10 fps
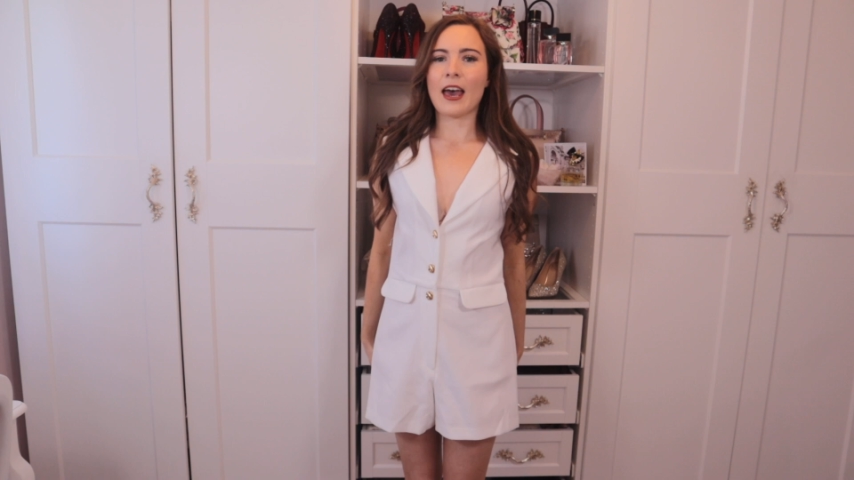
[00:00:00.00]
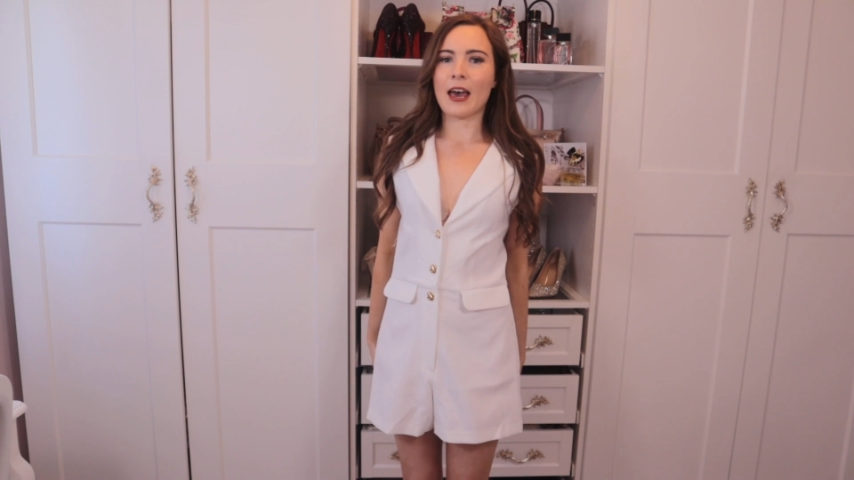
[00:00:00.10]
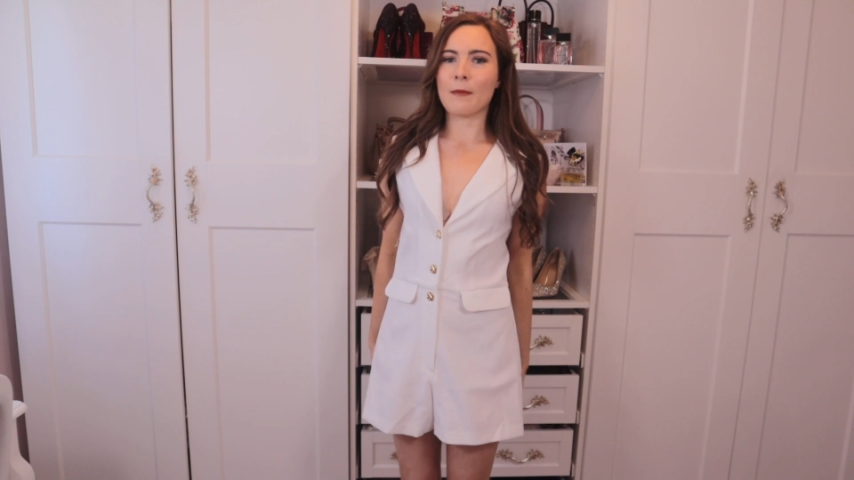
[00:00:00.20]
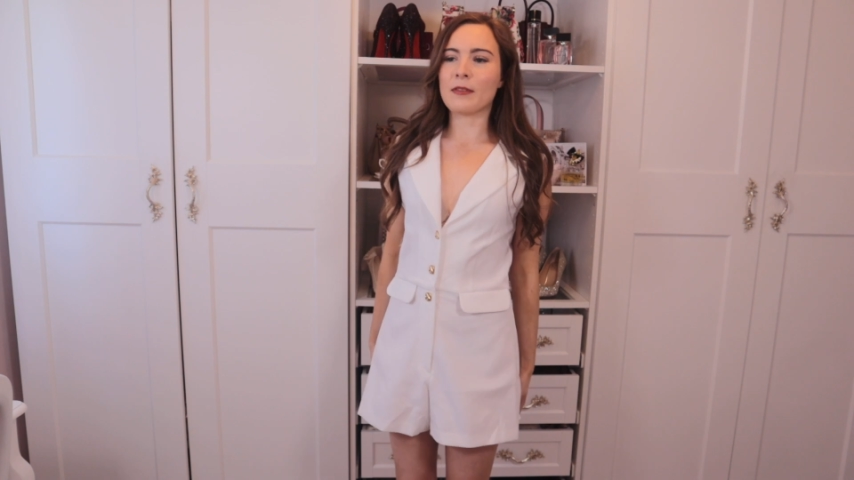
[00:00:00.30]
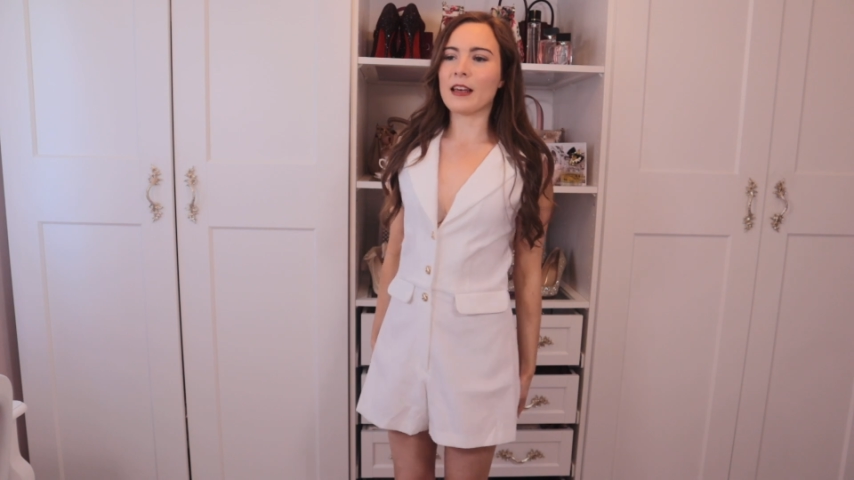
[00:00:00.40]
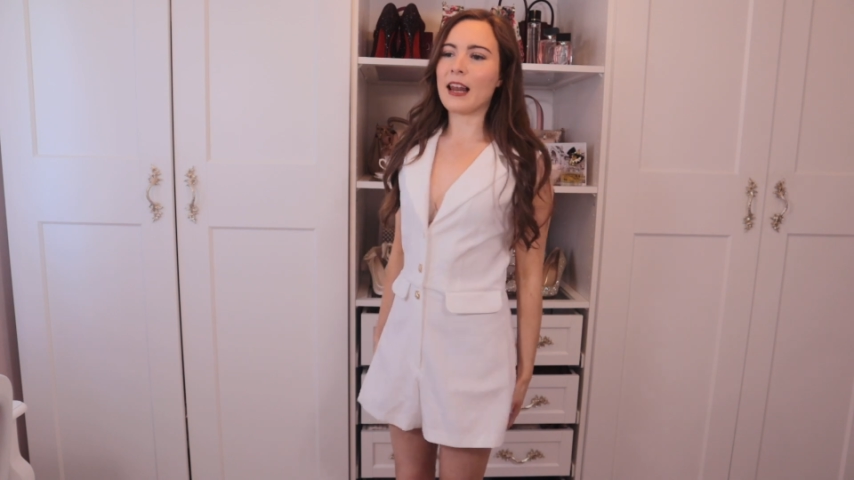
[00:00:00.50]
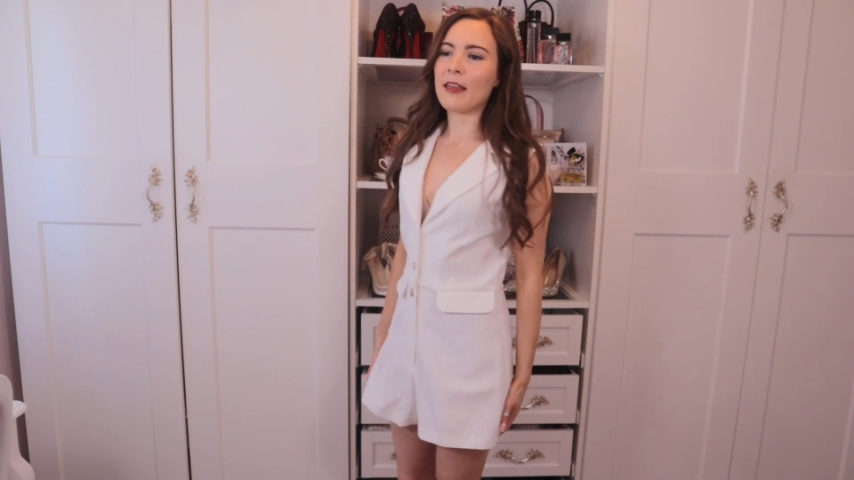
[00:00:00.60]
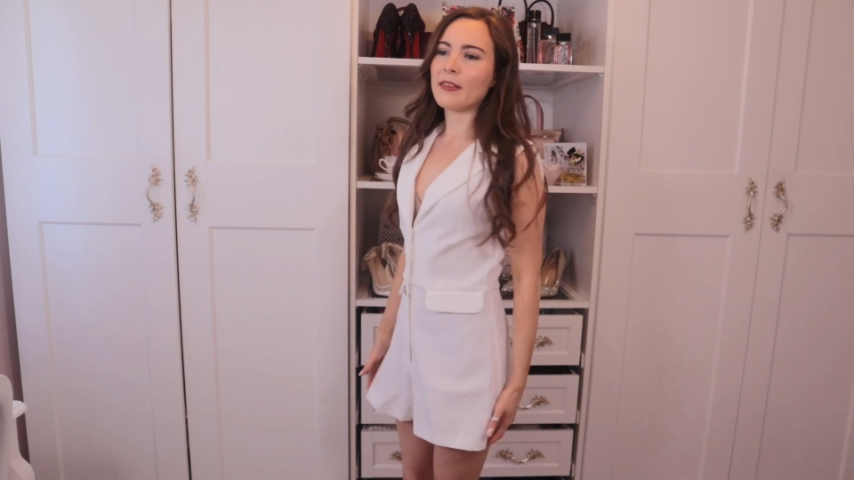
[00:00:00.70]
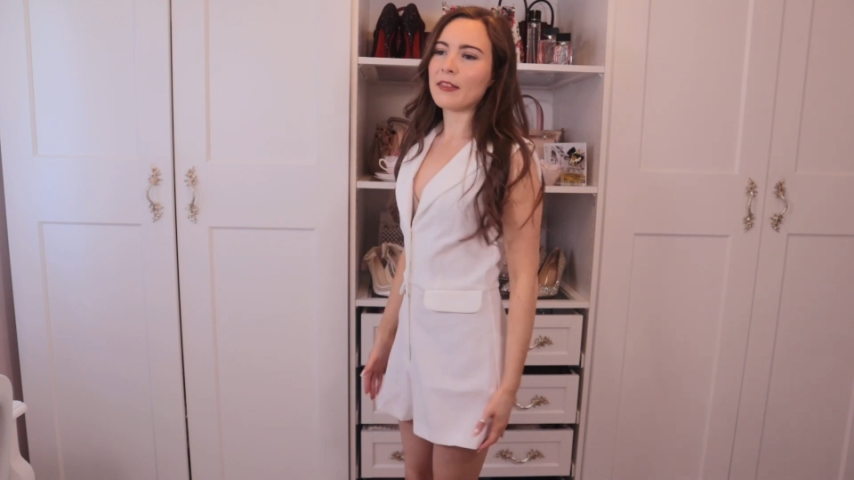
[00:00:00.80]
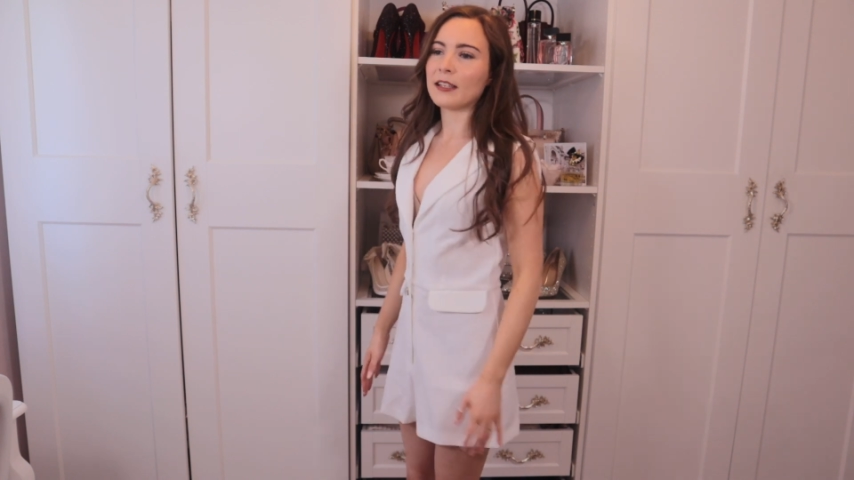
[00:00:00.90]
The
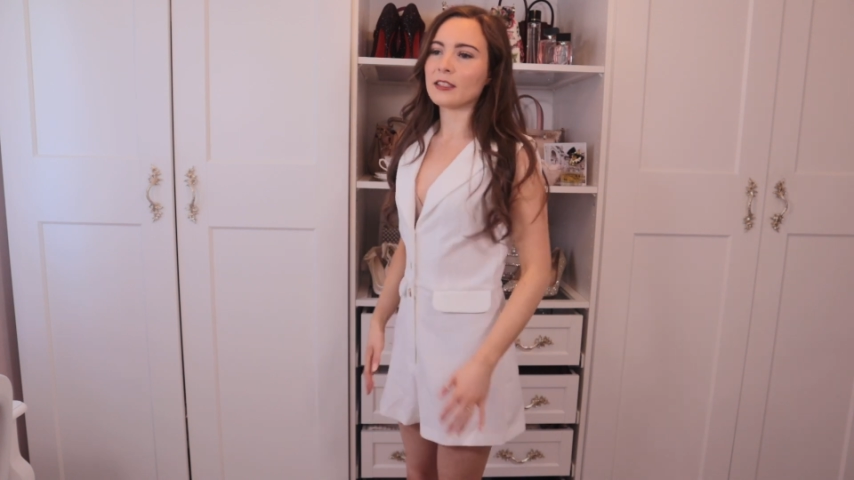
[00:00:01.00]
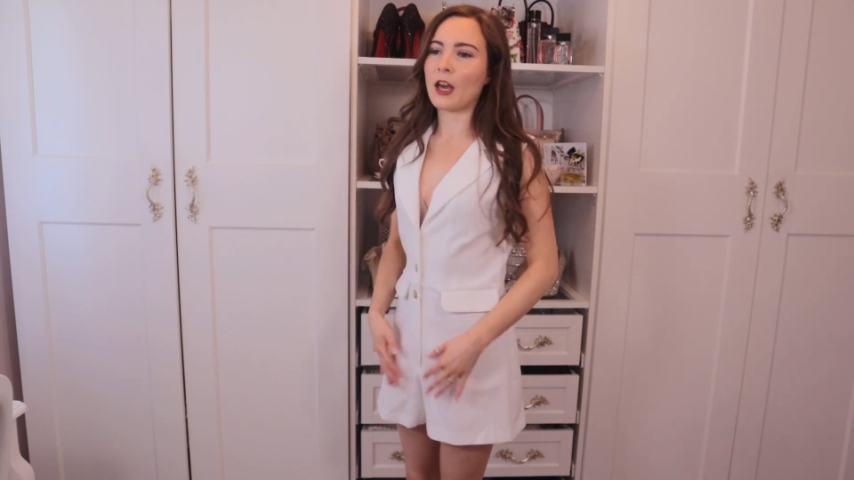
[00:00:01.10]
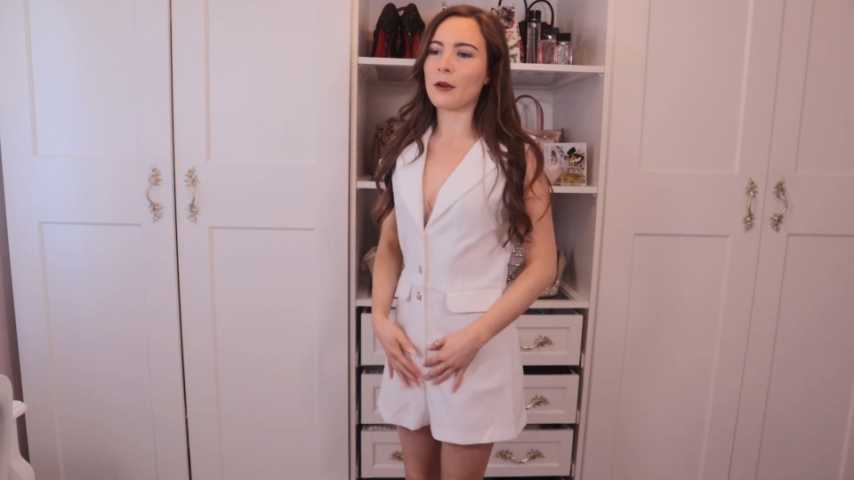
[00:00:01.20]
length is